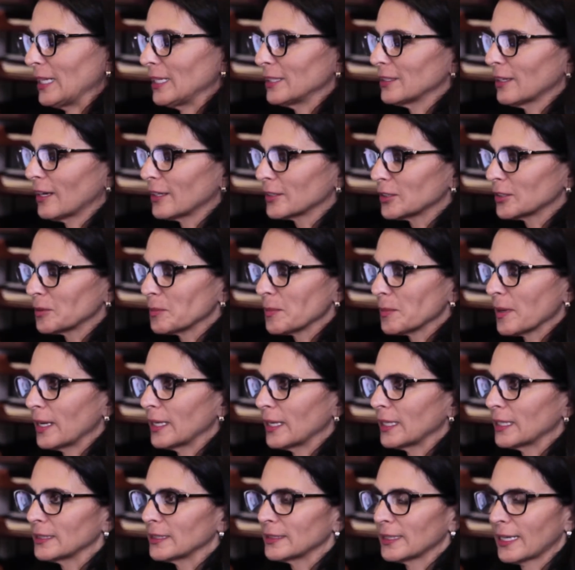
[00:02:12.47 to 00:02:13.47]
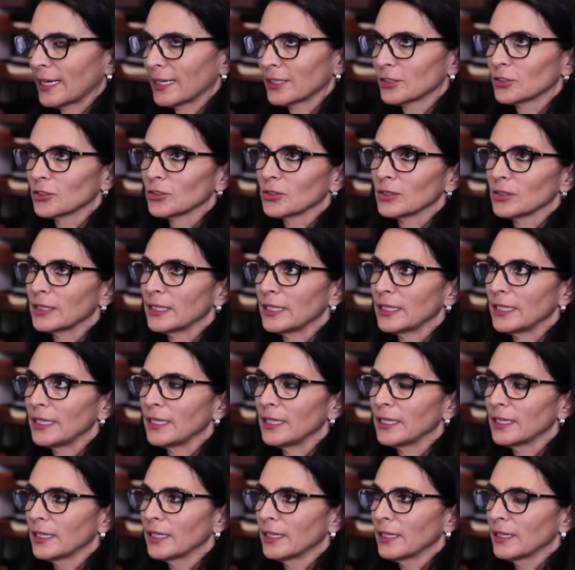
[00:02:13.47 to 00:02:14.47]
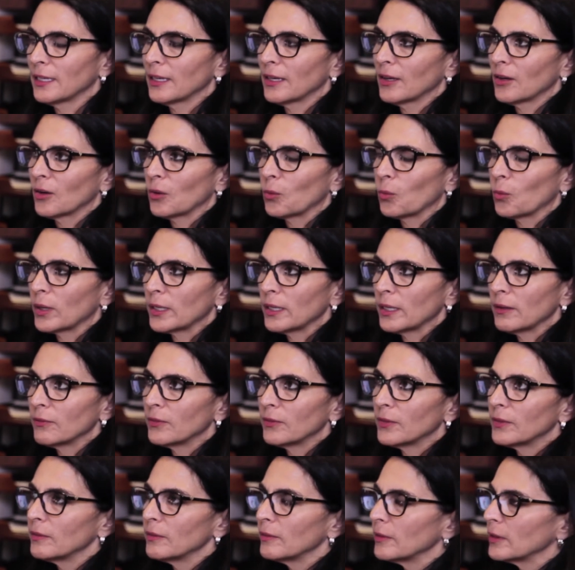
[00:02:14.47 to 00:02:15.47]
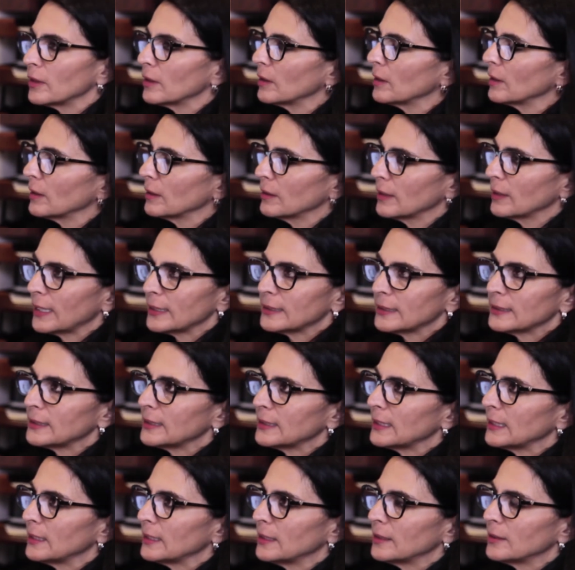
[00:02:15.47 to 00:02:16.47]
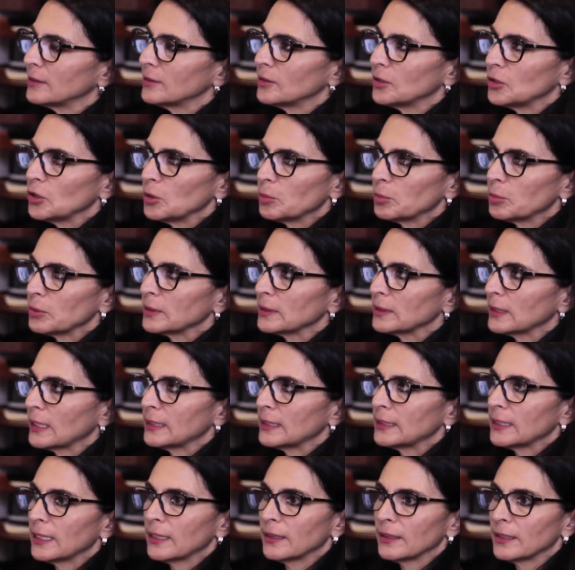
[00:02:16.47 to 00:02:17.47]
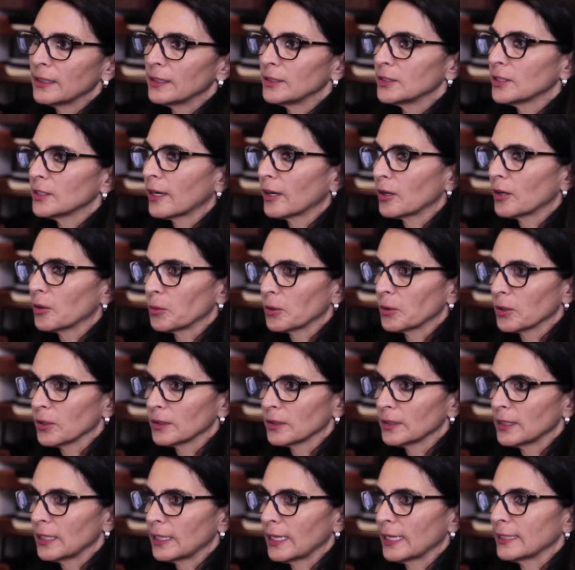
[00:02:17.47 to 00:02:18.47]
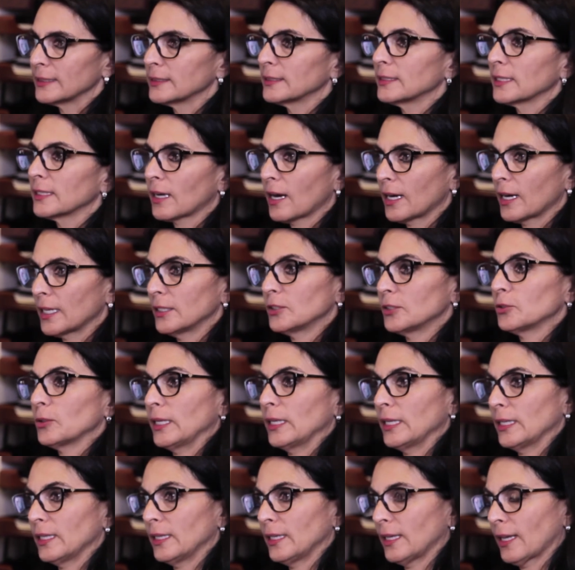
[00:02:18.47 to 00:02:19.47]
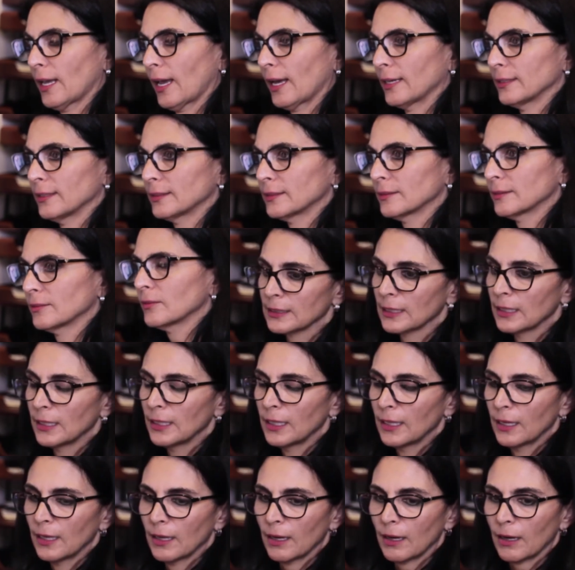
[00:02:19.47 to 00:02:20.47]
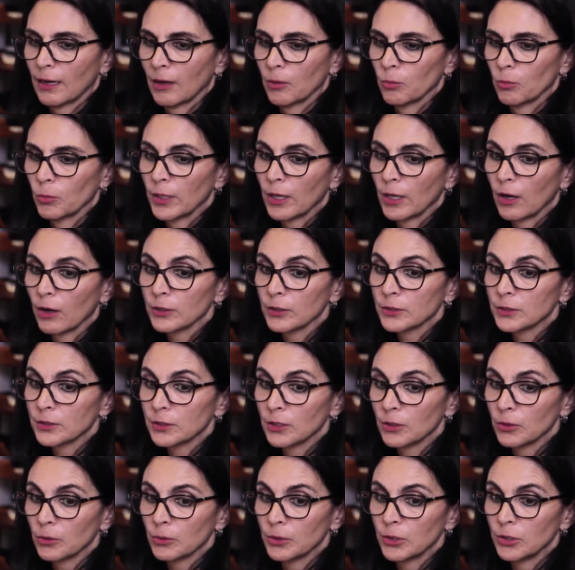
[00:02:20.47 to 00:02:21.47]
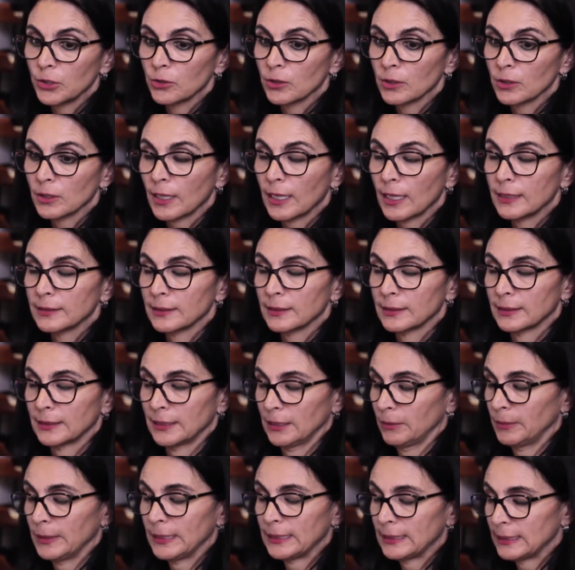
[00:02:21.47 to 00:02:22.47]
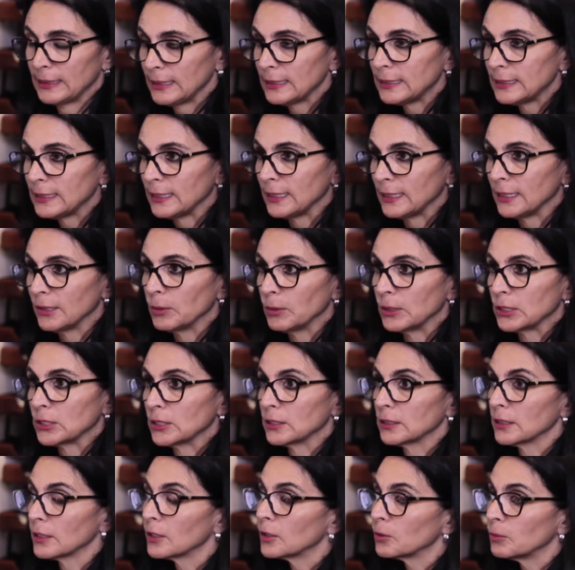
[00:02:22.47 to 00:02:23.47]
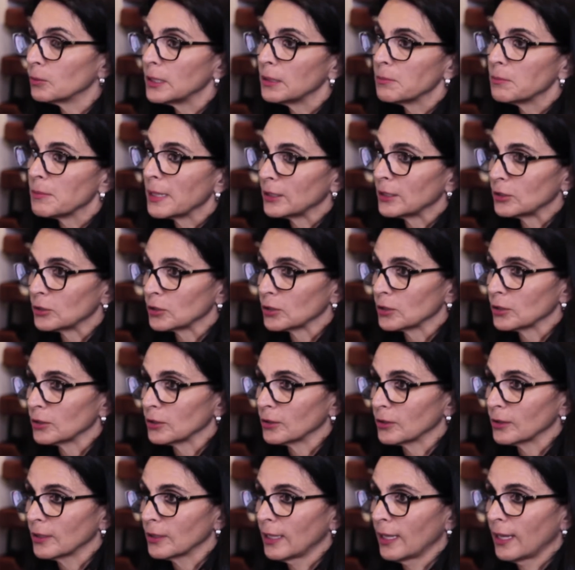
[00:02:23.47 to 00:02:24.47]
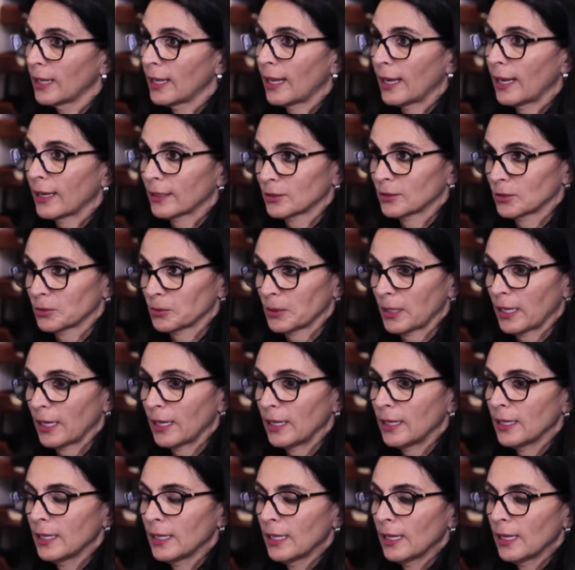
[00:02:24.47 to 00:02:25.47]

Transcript: Dr. Mike is actually one of less than 2% in the entire world that has the kind of training he has. We also utilize a CBCT, which is a 3-dimensional X-ray.